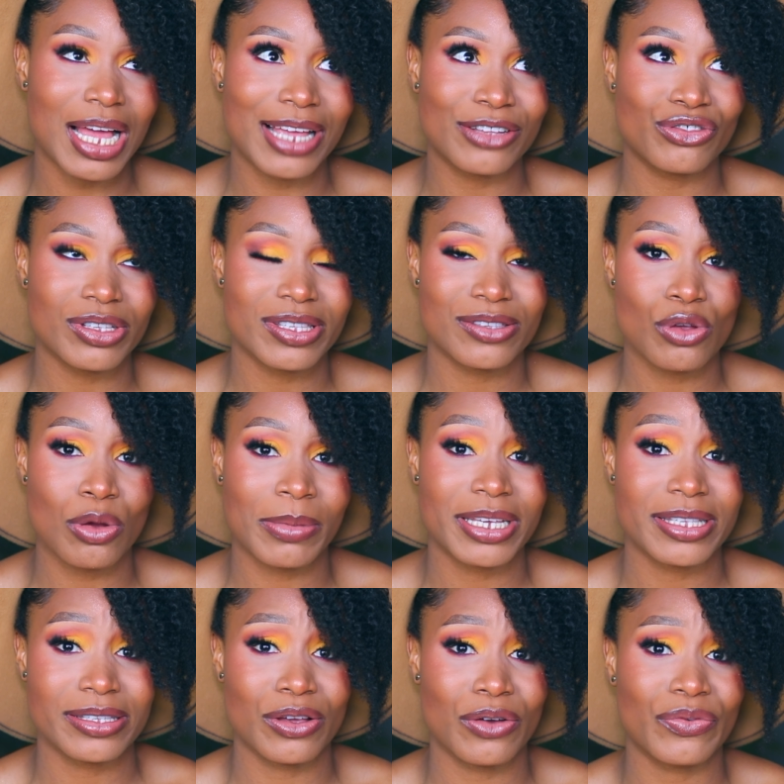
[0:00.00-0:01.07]
just saw
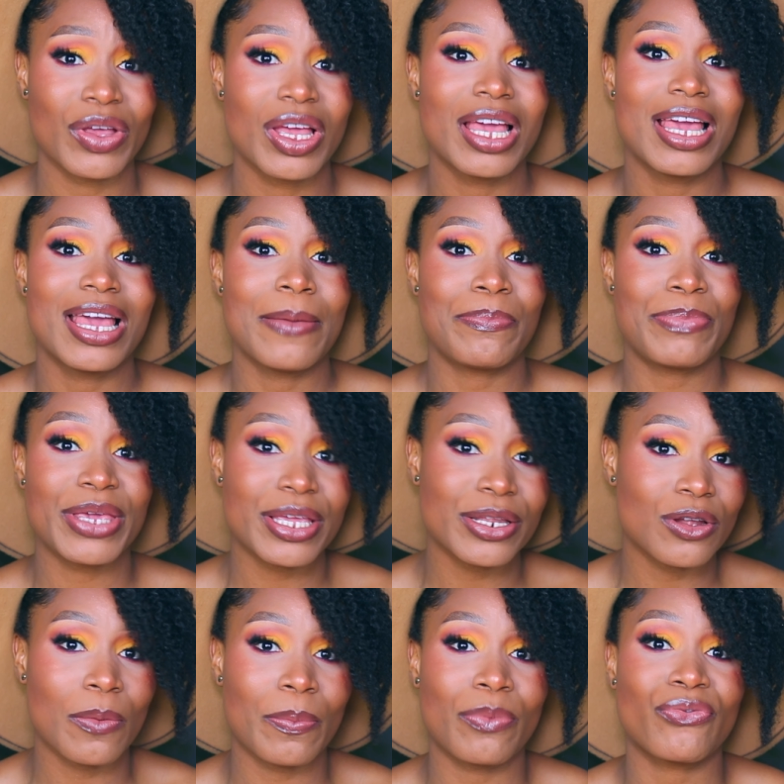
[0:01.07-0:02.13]
myself
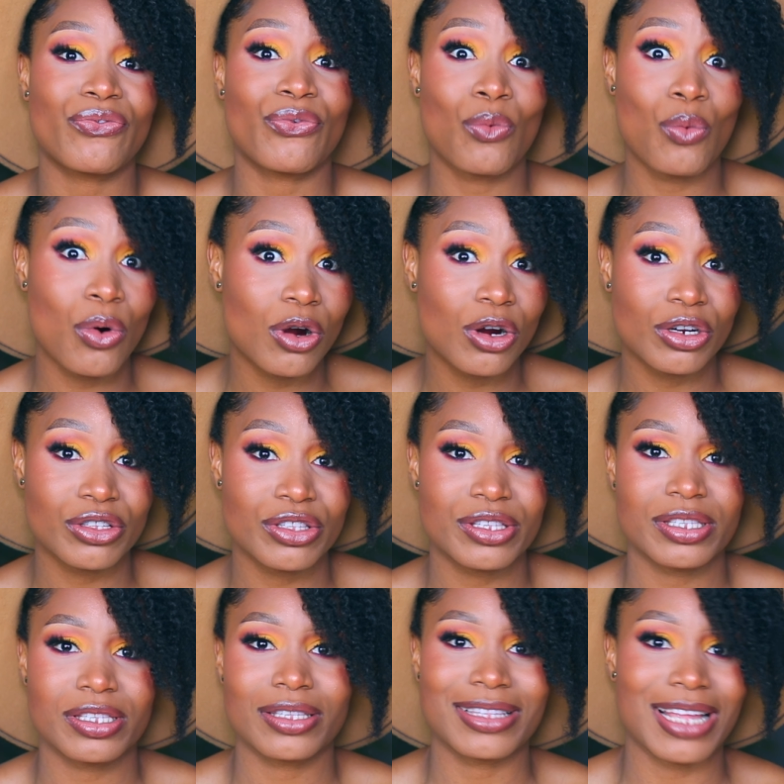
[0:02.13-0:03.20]
picking up
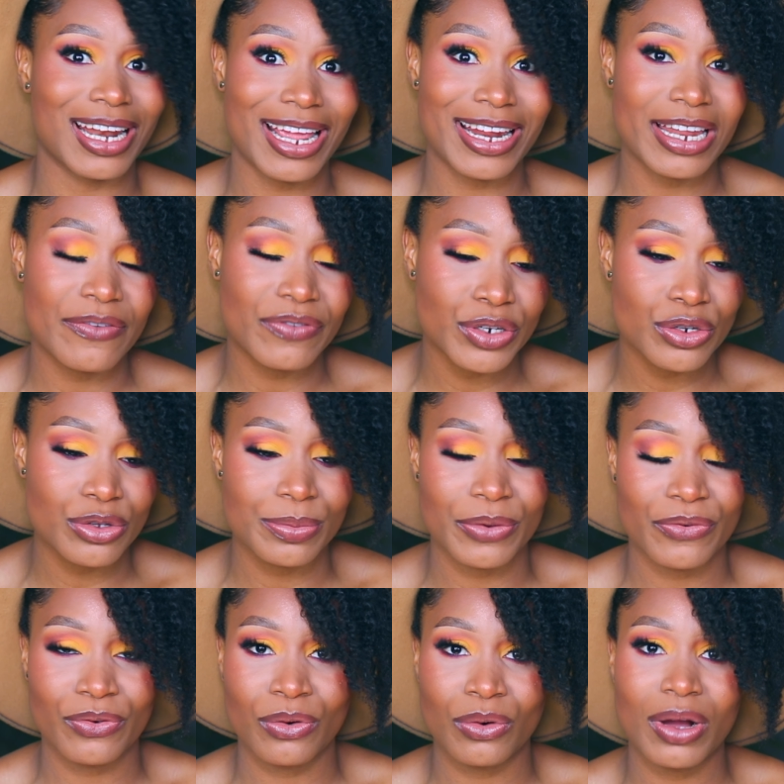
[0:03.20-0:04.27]
words that I never knew
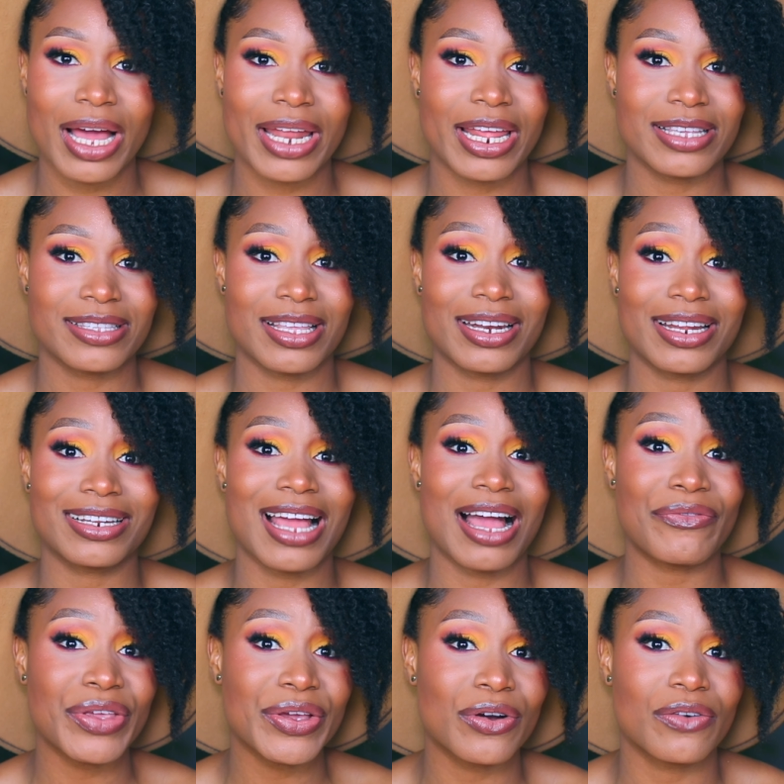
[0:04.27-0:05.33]
before, and I started
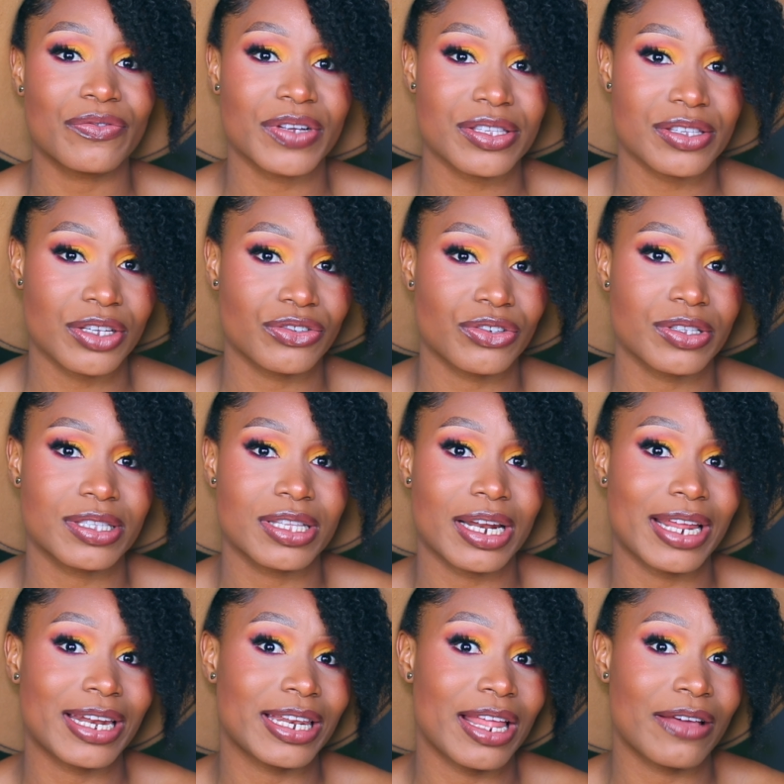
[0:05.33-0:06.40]
having conversations that
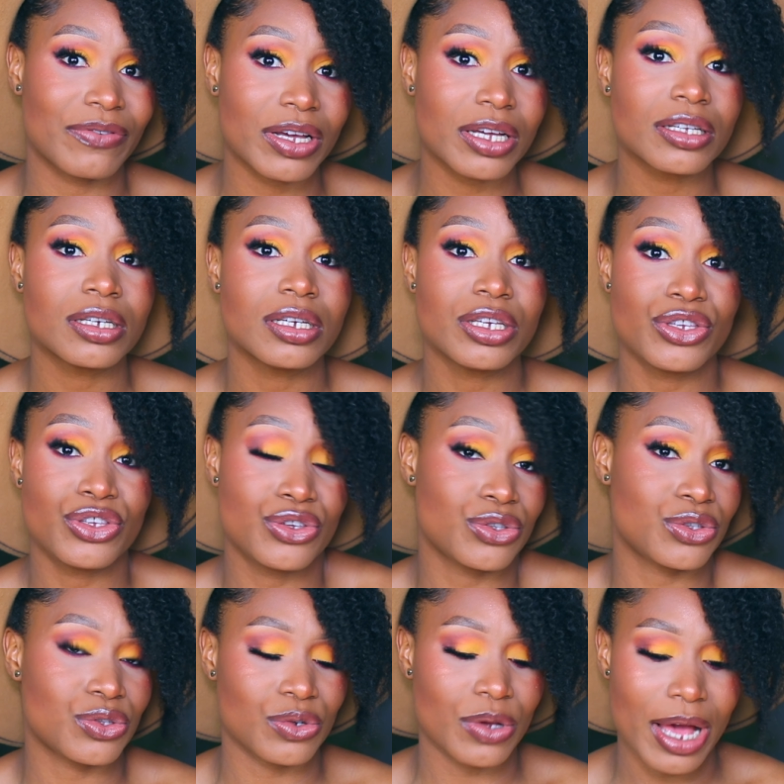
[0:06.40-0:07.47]
I never
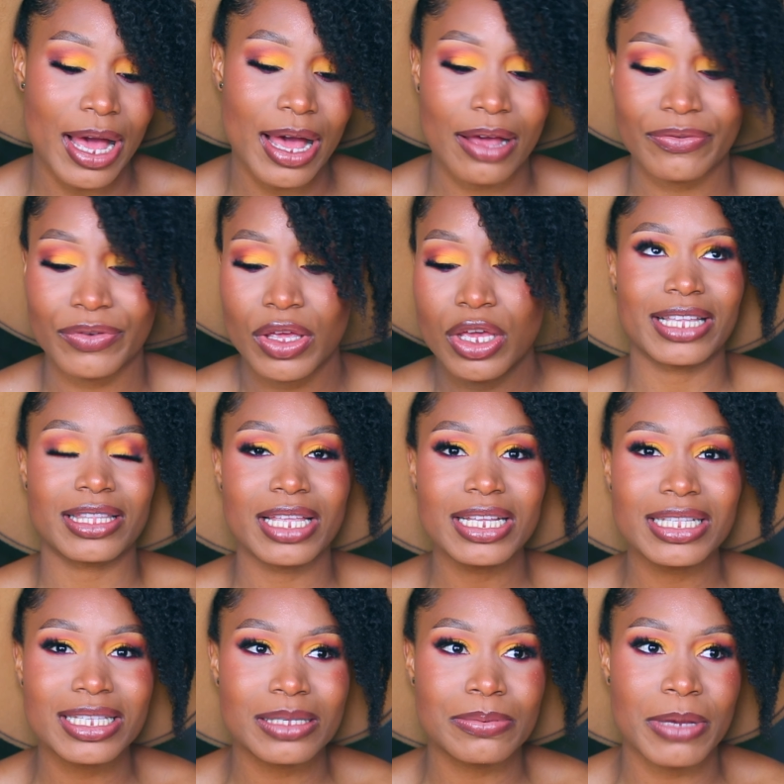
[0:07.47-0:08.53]
used to have. I
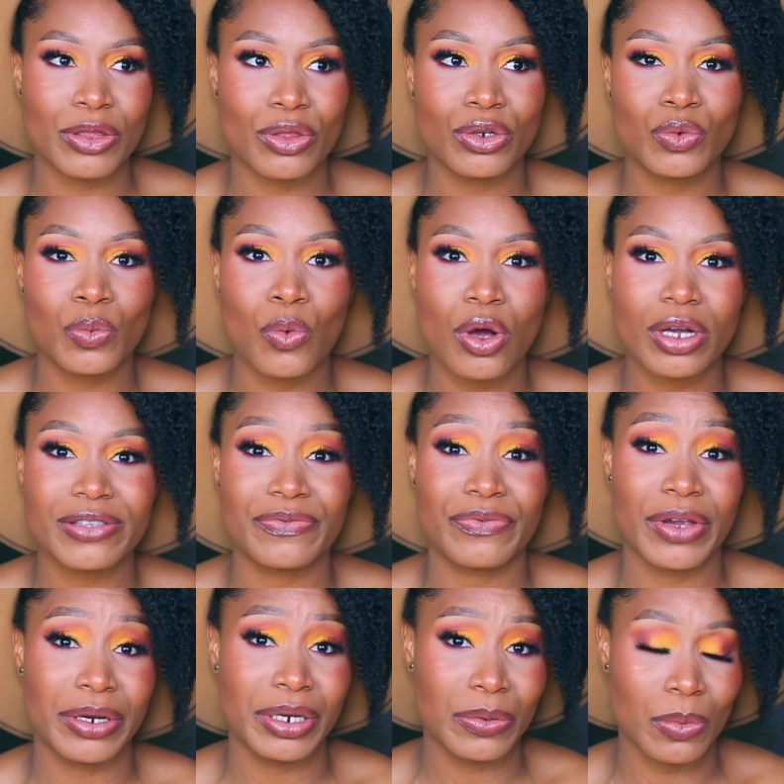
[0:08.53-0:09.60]
think this method works
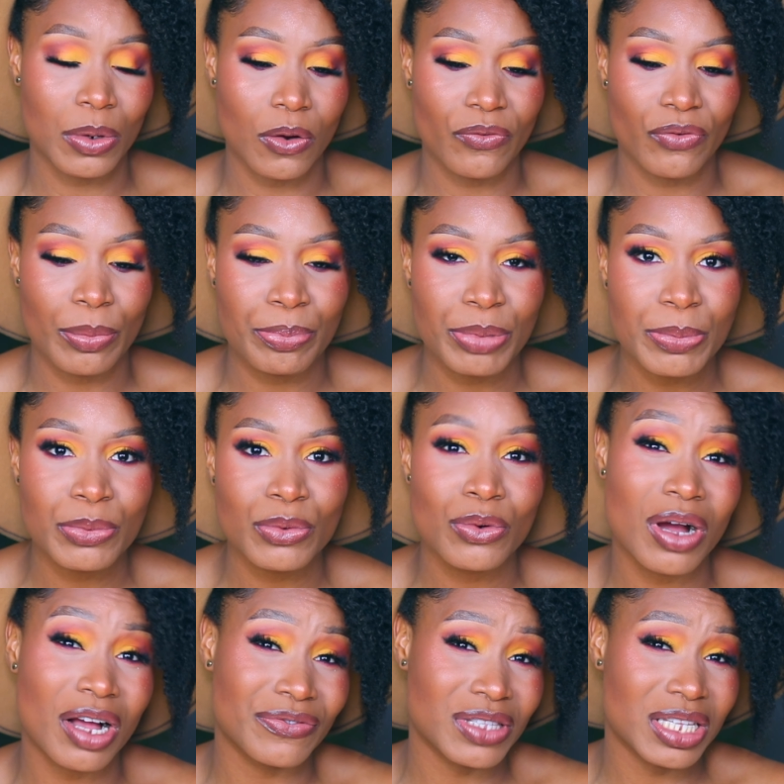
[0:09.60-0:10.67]
very well for people
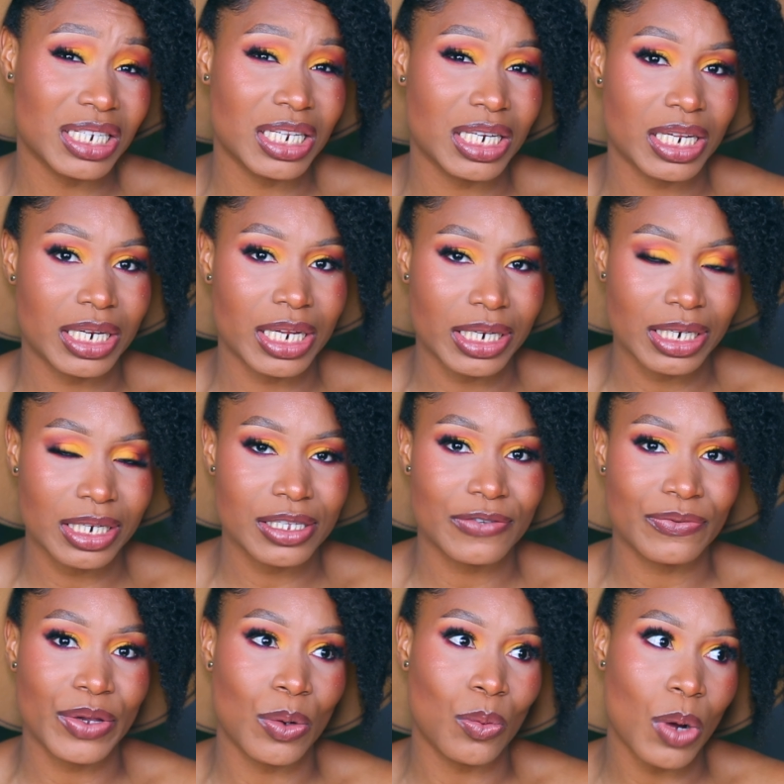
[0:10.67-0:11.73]
who have stayed in the
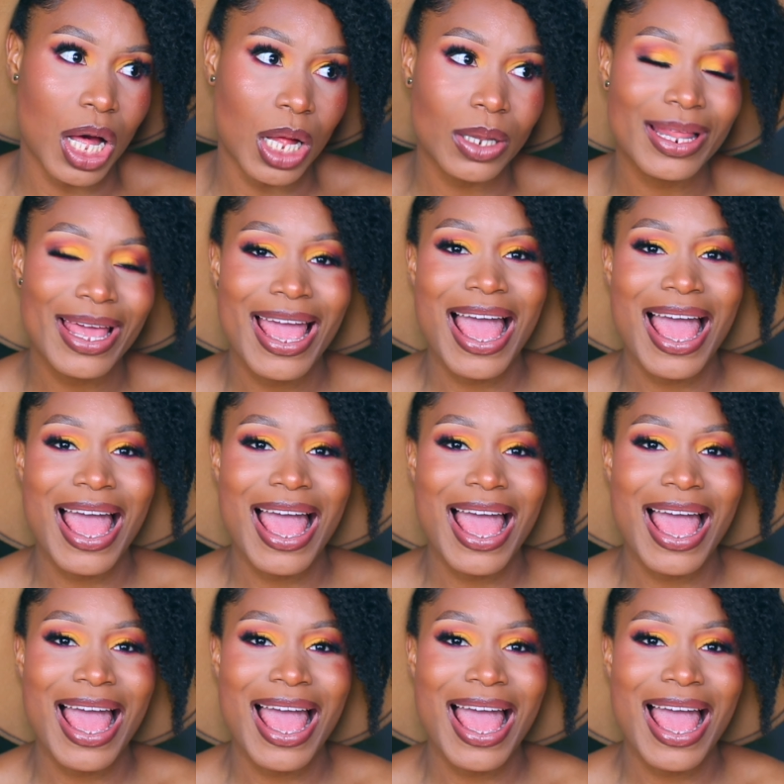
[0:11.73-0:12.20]
Netherlands for a while